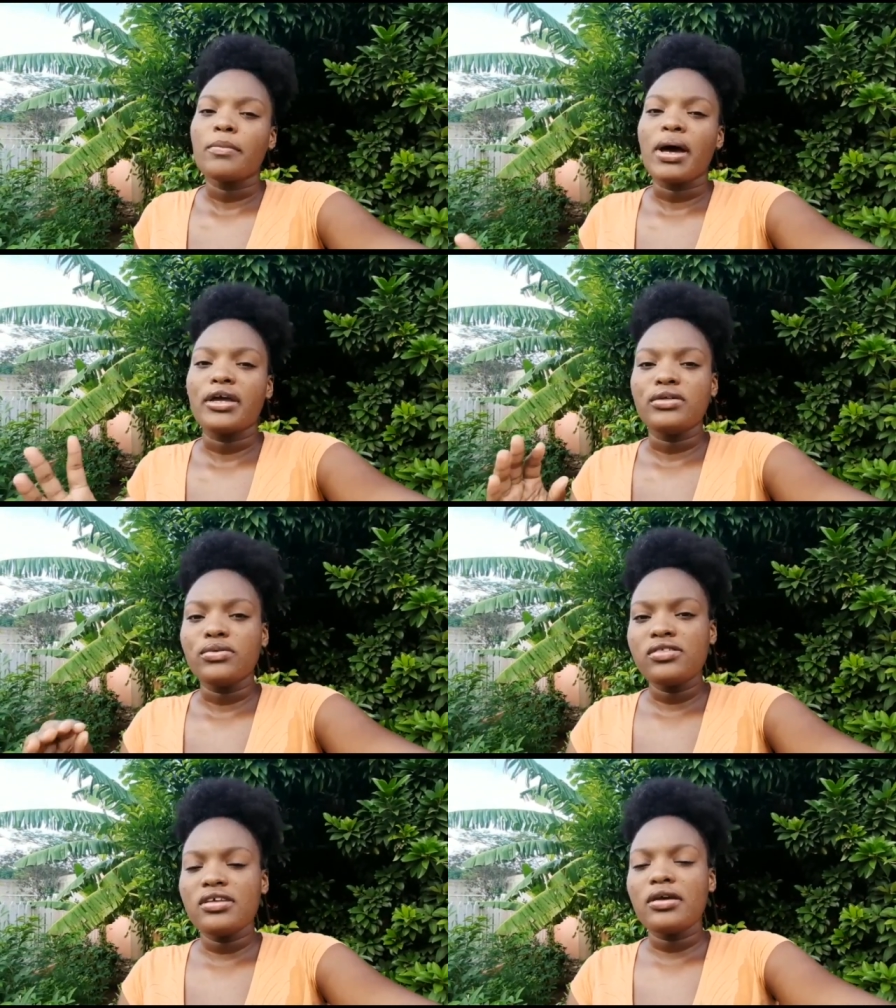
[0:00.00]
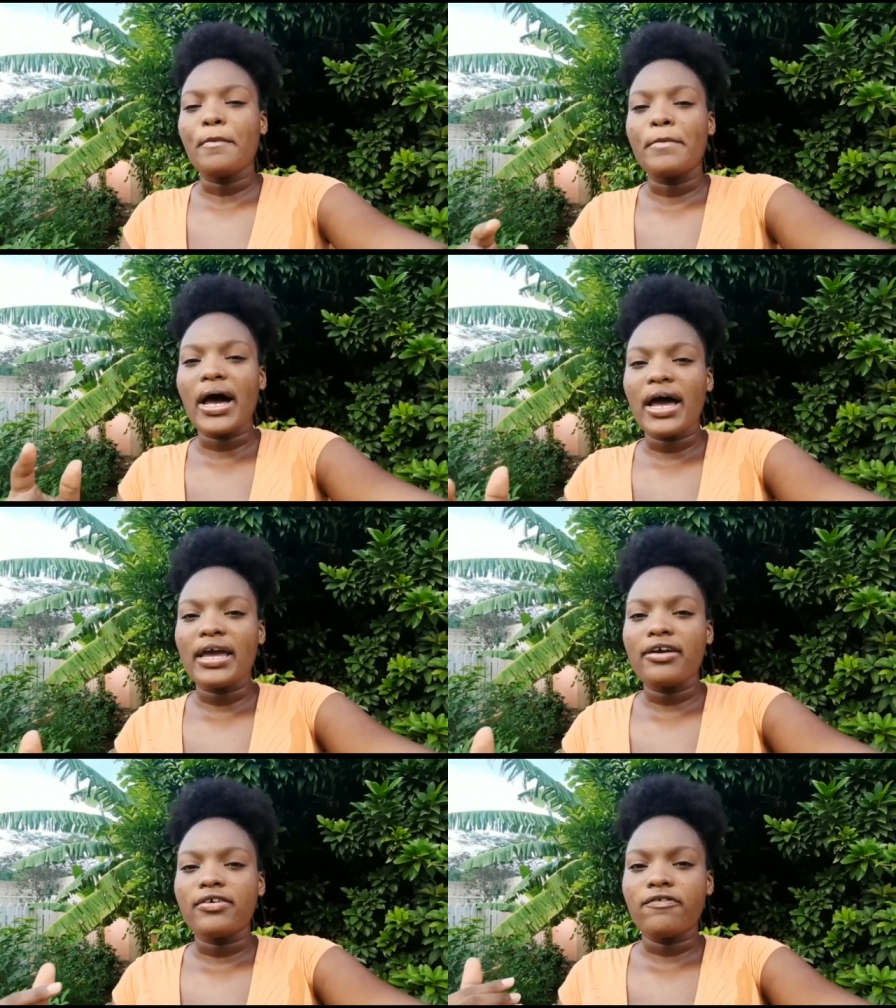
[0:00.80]
by using
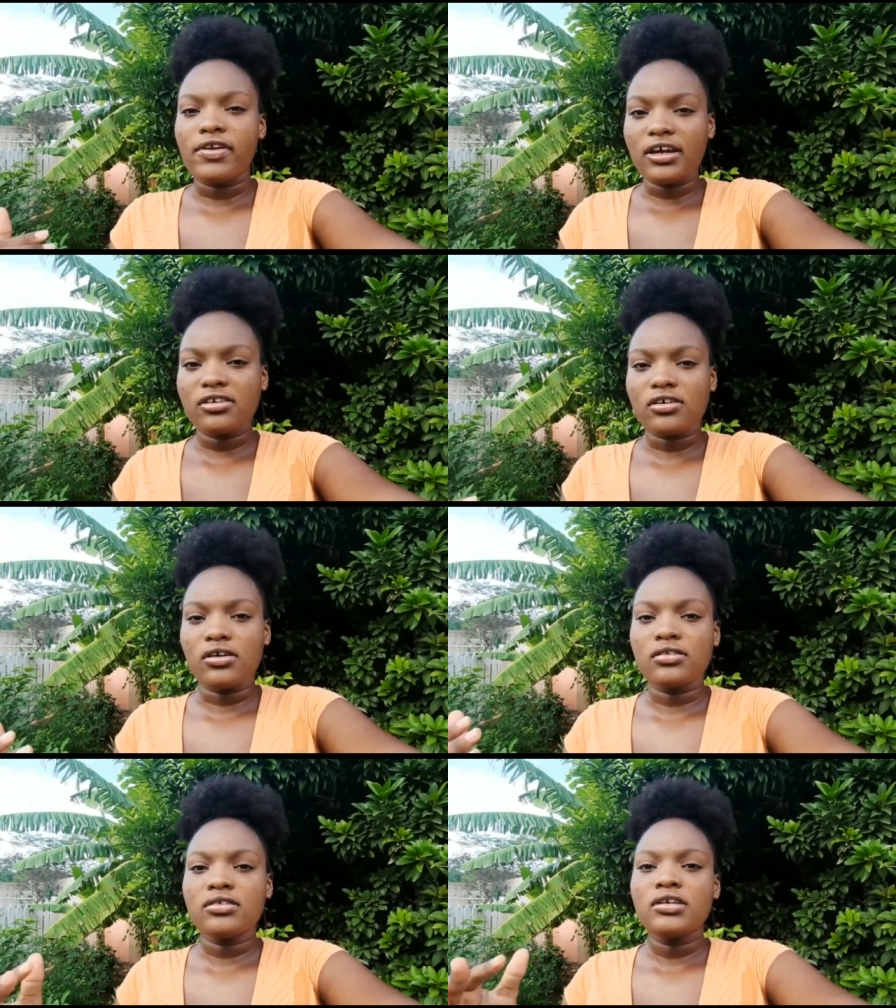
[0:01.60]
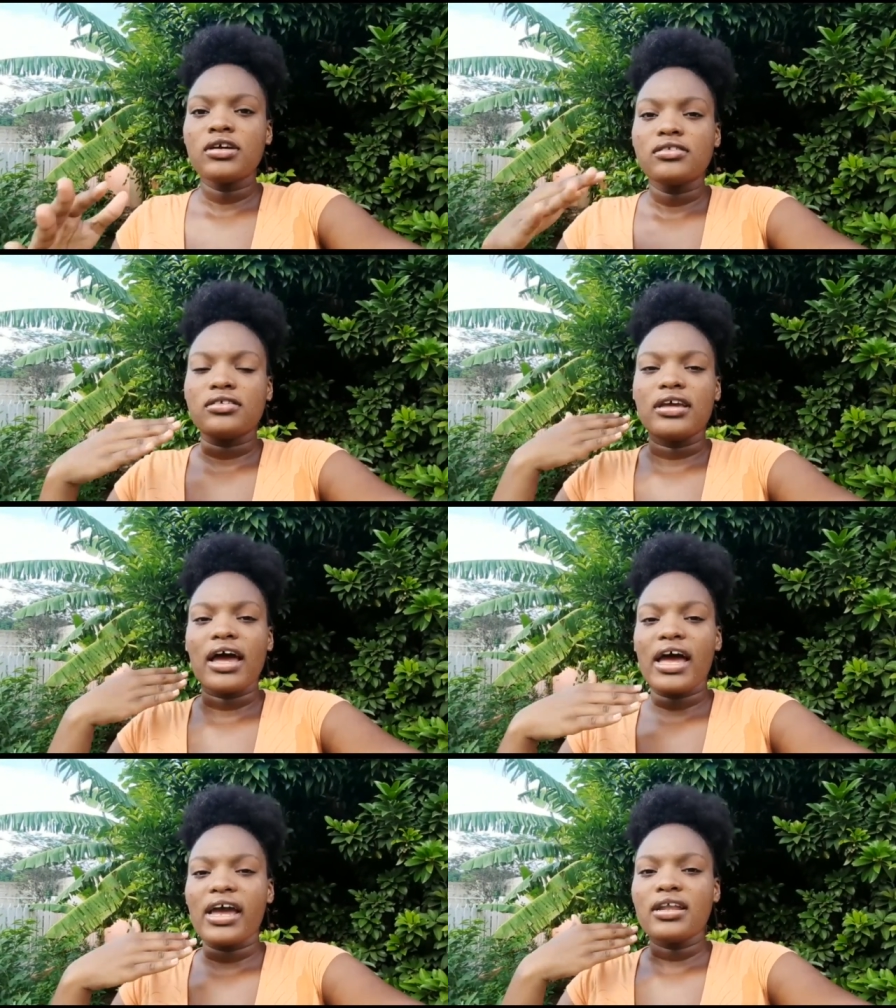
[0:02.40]
my reflection to
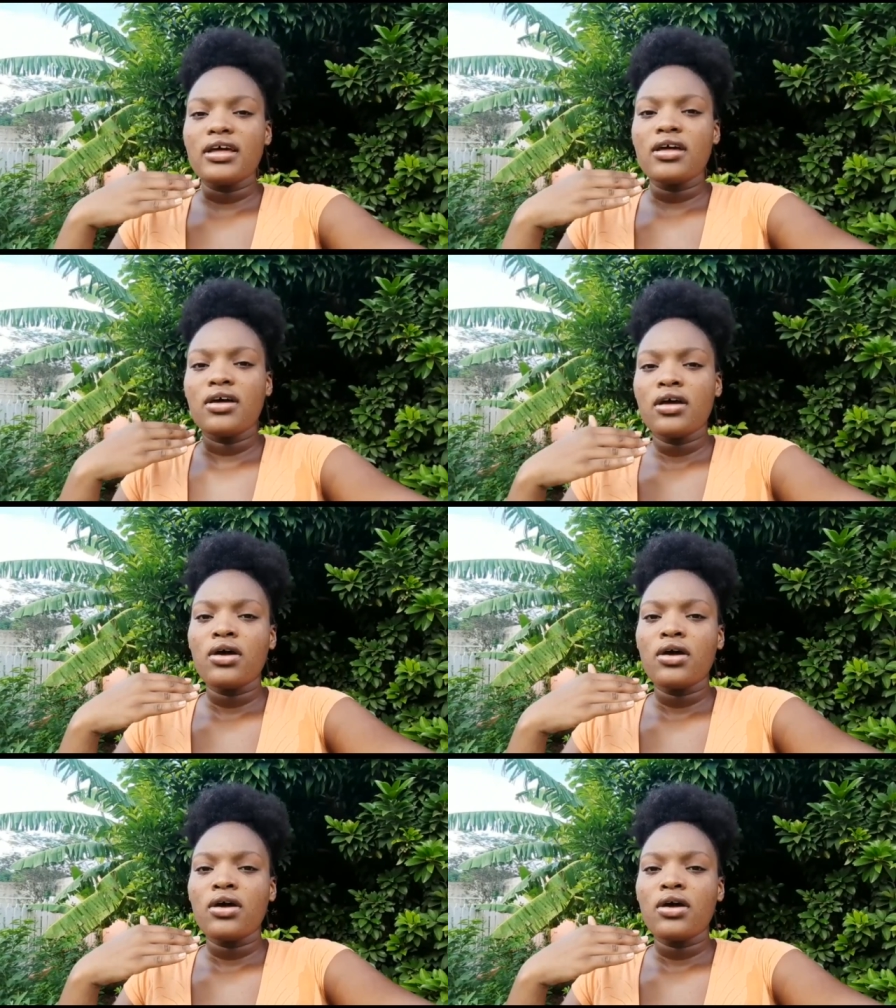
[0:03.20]
guide